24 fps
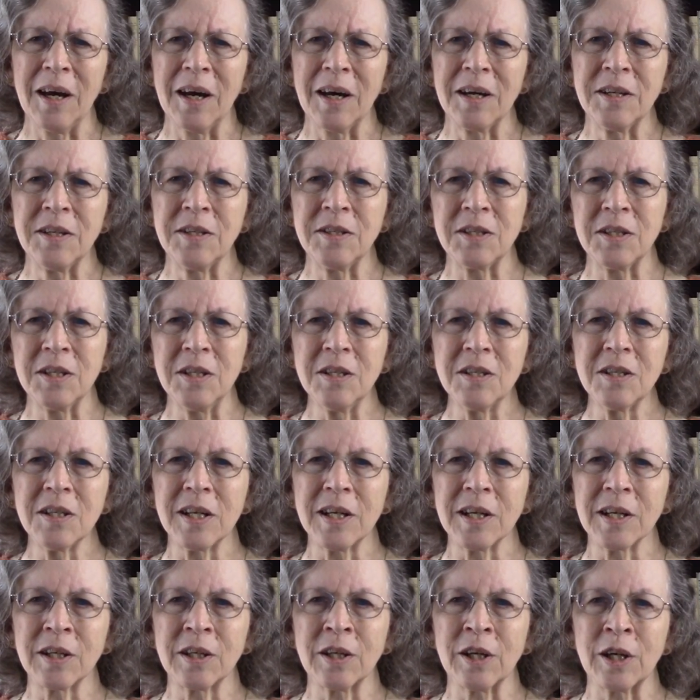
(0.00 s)
A disease
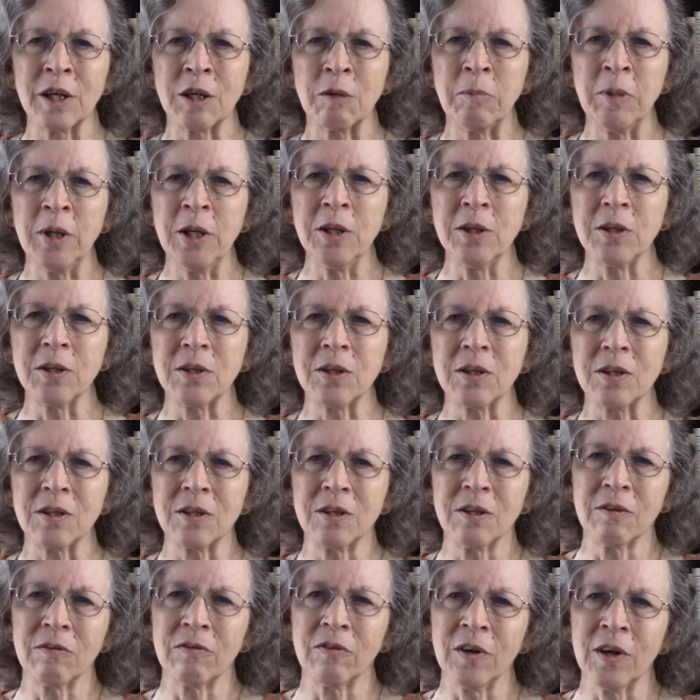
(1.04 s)
like diabetes is
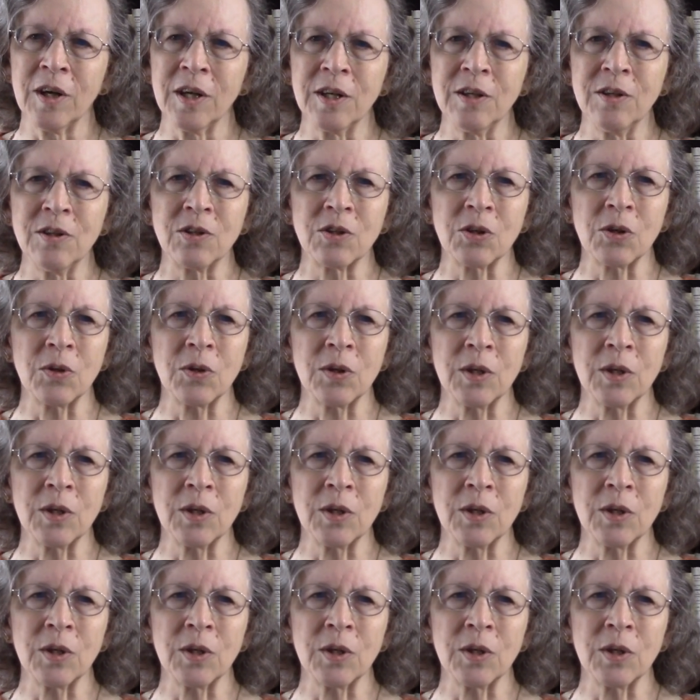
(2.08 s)
defined so